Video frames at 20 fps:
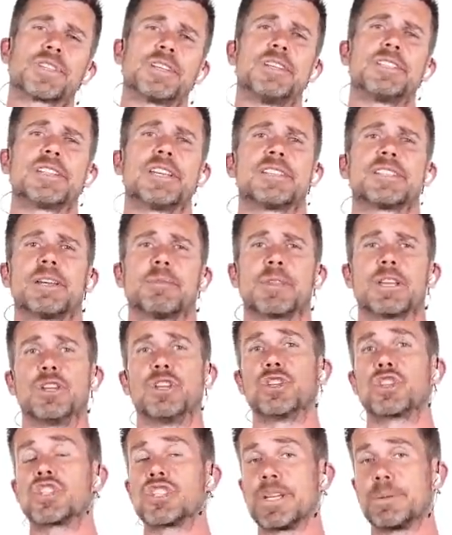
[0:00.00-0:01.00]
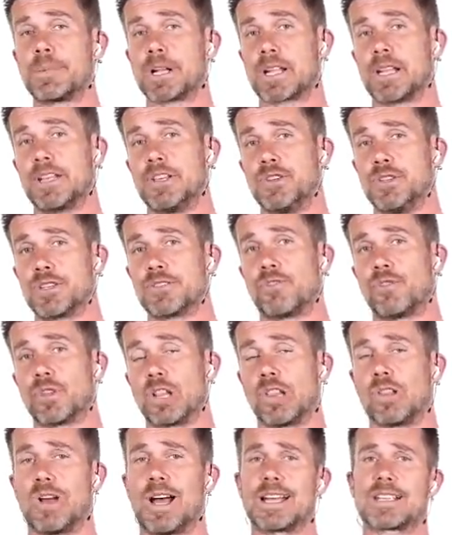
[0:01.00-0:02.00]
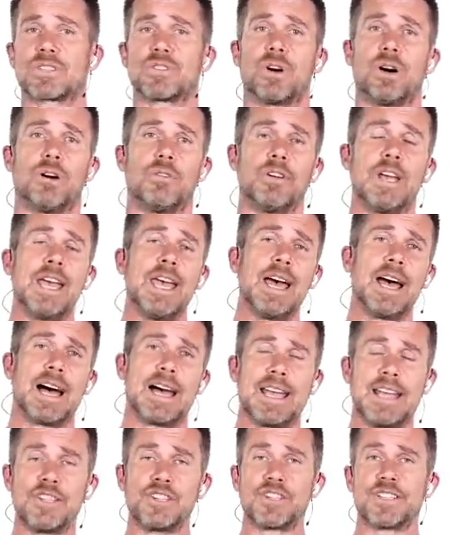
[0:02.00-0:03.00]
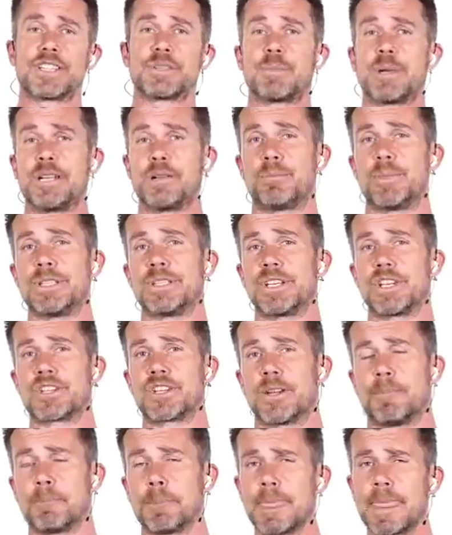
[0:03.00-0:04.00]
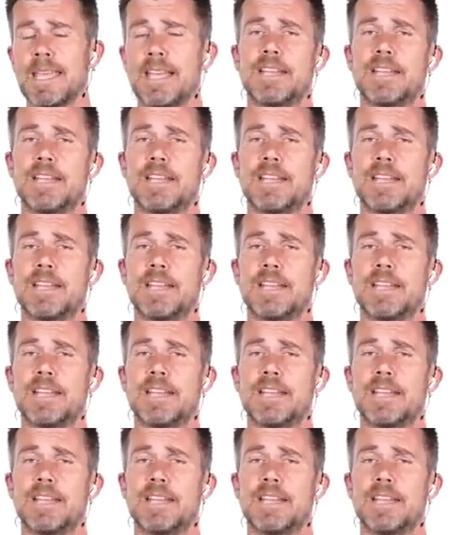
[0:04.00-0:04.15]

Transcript: So these are something you typically use for the likes of uh, engine speed and position.